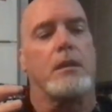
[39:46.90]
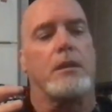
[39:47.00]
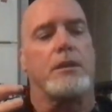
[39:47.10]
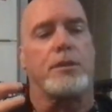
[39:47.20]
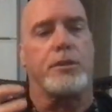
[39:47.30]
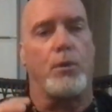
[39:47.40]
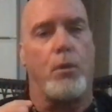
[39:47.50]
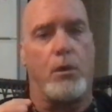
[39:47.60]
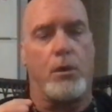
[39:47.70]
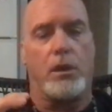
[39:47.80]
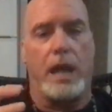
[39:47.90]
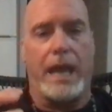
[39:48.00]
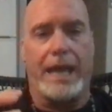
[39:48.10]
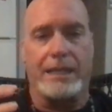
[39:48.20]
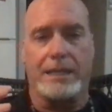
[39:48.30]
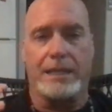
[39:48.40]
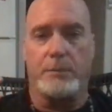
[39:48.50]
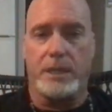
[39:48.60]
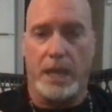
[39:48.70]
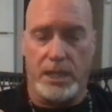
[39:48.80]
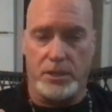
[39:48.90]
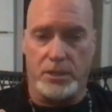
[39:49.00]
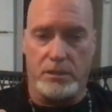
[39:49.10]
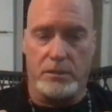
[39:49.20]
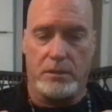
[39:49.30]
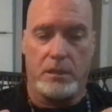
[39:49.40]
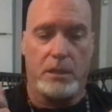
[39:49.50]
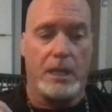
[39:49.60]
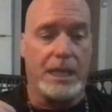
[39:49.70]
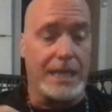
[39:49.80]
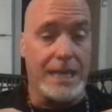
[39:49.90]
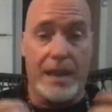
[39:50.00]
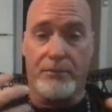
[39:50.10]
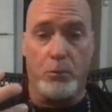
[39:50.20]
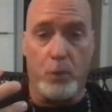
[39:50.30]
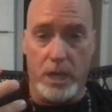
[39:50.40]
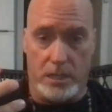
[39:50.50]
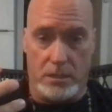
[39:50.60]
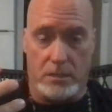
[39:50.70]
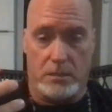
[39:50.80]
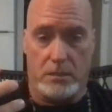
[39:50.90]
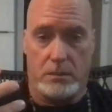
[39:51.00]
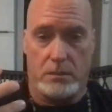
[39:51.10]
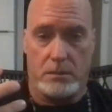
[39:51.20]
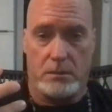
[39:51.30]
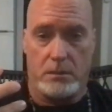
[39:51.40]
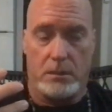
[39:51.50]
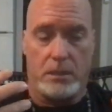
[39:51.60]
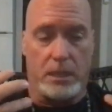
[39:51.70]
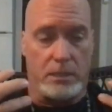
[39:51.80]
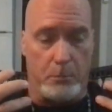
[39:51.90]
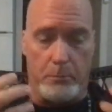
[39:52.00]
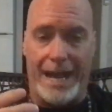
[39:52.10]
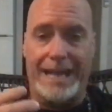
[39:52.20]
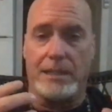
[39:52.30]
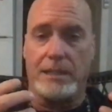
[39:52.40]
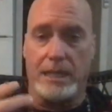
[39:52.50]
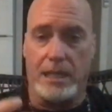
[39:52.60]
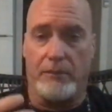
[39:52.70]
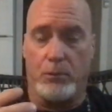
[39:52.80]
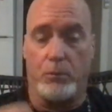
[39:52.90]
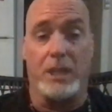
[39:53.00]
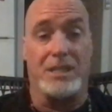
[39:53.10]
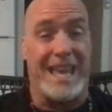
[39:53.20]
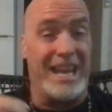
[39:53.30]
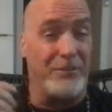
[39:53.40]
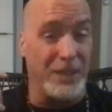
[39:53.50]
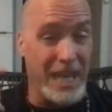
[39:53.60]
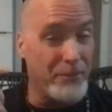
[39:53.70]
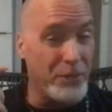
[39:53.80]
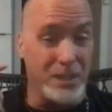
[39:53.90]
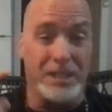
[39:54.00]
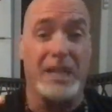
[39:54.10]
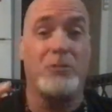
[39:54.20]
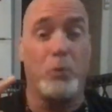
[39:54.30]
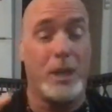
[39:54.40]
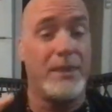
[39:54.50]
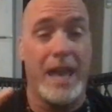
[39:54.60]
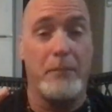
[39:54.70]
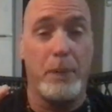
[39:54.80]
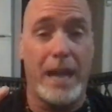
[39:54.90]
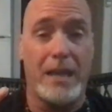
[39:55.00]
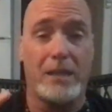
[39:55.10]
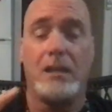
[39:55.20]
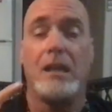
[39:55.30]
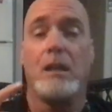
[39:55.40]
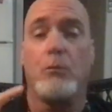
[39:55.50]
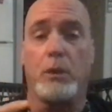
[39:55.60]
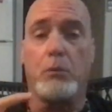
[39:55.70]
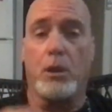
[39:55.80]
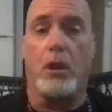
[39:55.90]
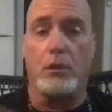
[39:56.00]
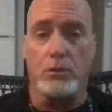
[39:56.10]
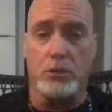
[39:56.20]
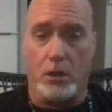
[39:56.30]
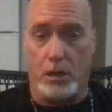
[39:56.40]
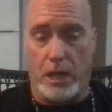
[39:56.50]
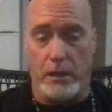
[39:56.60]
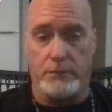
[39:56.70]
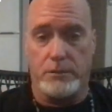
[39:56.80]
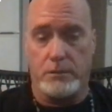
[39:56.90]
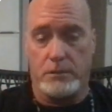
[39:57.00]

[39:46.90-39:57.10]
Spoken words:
Thor and limitation. He never wins. It's a battle he never wins. And if he ever did win that battle, we would all lose our lives.